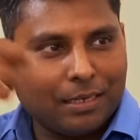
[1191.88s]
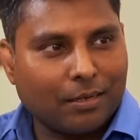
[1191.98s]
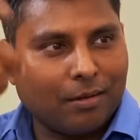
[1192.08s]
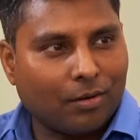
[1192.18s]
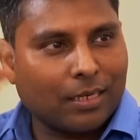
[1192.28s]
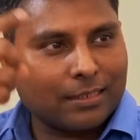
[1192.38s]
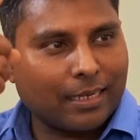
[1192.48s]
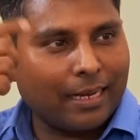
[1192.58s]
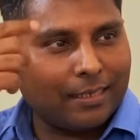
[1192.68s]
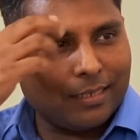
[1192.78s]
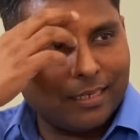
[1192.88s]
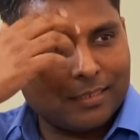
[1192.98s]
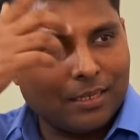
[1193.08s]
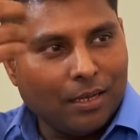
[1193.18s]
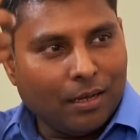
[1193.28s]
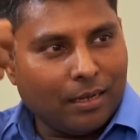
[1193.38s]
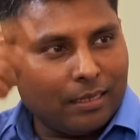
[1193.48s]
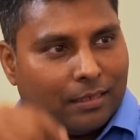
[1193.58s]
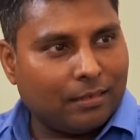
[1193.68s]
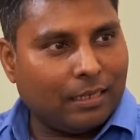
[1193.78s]
when Congress candidates
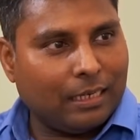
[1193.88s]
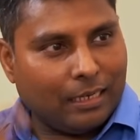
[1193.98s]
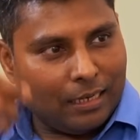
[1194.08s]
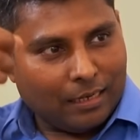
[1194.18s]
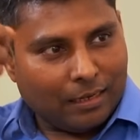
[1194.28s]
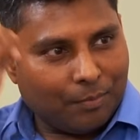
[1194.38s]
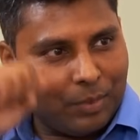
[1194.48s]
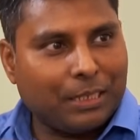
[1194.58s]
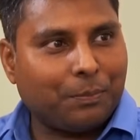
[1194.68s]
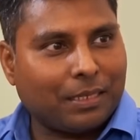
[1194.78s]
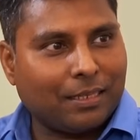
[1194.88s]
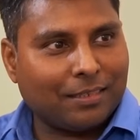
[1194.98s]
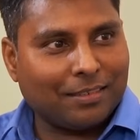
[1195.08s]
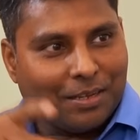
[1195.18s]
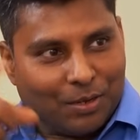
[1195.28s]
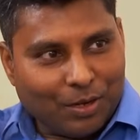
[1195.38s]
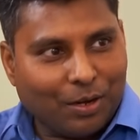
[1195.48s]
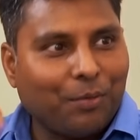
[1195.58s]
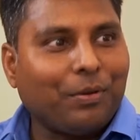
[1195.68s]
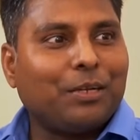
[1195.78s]
in Madhya Pradesh
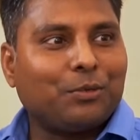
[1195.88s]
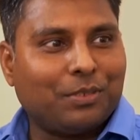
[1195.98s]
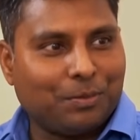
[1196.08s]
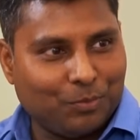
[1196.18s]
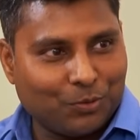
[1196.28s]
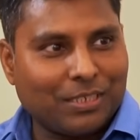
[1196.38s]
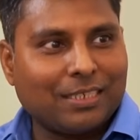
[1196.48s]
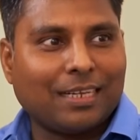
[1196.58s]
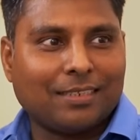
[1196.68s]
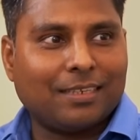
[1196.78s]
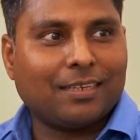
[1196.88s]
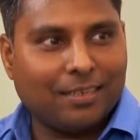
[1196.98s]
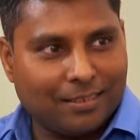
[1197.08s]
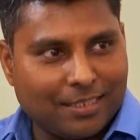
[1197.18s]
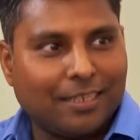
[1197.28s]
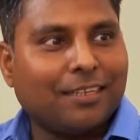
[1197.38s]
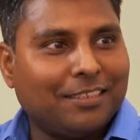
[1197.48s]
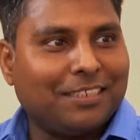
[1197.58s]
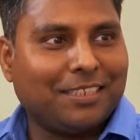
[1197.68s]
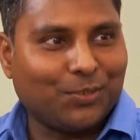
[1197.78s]
went to the voters and said ki chanda
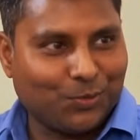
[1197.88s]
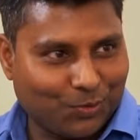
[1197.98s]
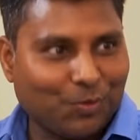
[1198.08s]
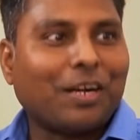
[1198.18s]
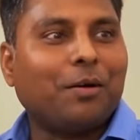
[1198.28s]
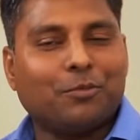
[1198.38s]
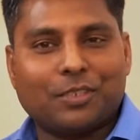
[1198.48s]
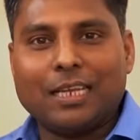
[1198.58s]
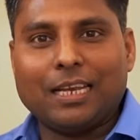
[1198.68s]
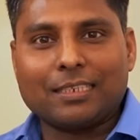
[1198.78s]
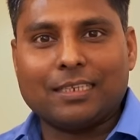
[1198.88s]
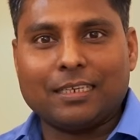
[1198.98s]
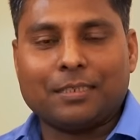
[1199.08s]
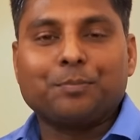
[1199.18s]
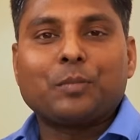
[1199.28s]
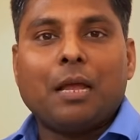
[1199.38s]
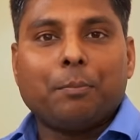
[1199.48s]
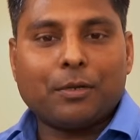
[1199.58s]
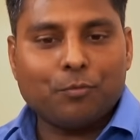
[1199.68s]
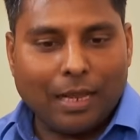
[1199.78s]
dijiye aur thoda mujhse election.
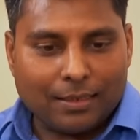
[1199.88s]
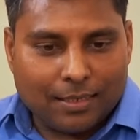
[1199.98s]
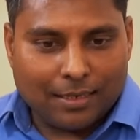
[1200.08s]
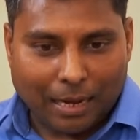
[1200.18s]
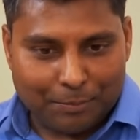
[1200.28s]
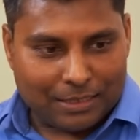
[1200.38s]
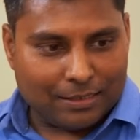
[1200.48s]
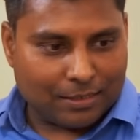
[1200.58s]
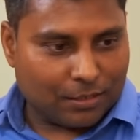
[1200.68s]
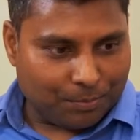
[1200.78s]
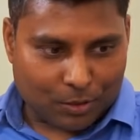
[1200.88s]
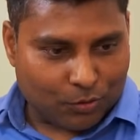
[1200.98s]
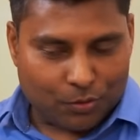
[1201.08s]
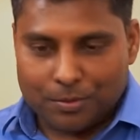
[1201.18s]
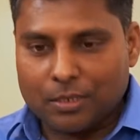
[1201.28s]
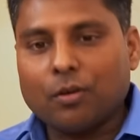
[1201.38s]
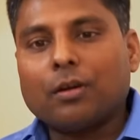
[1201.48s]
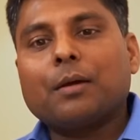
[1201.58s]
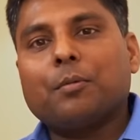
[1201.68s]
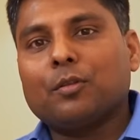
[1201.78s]
But one thing, I mean, just because you were
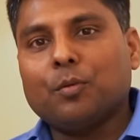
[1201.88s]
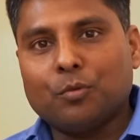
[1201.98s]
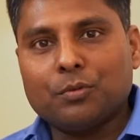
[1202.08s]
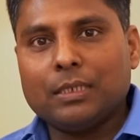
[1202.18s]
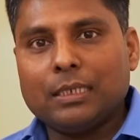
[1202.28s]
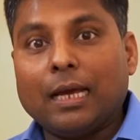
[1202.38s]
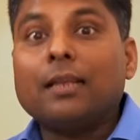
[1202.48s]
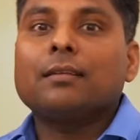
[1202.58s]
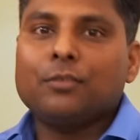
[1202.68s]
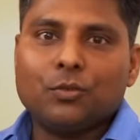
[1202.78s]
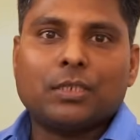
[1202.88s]
talking about the Modi and you